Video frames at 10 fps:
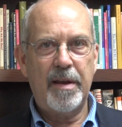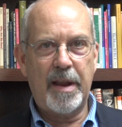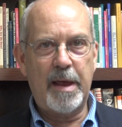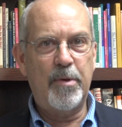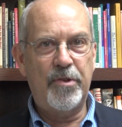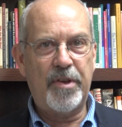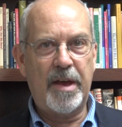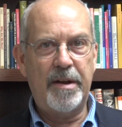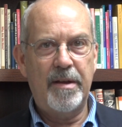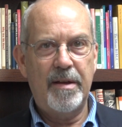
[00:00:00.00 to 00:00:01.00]
Laban
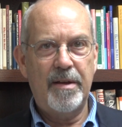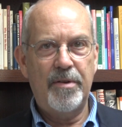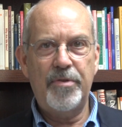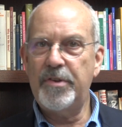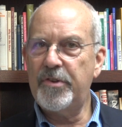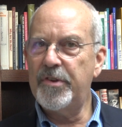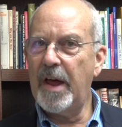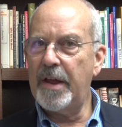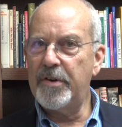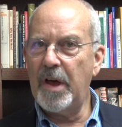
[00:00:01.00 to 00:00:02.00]
said, this is
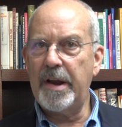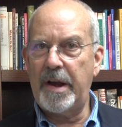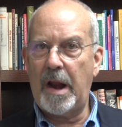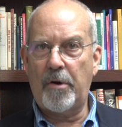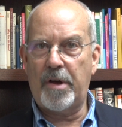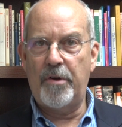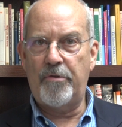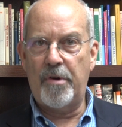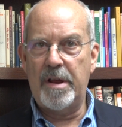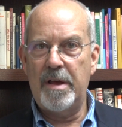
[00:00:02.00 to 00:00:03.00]
not done in our
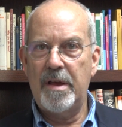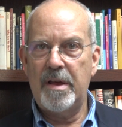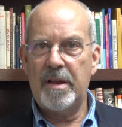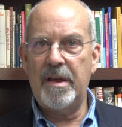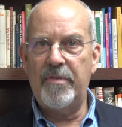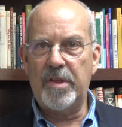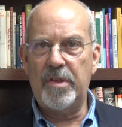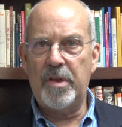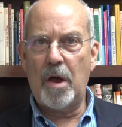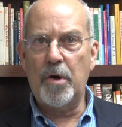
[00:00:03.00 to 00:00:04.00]
country,
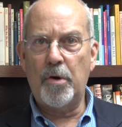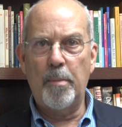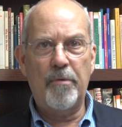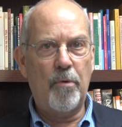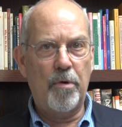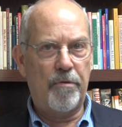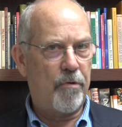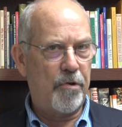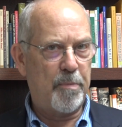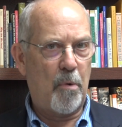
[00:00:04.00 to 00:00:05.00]
giving the younger before the
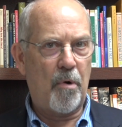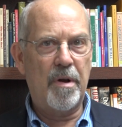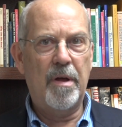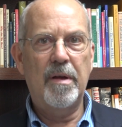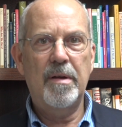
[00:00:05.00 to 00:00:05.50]
firstborn.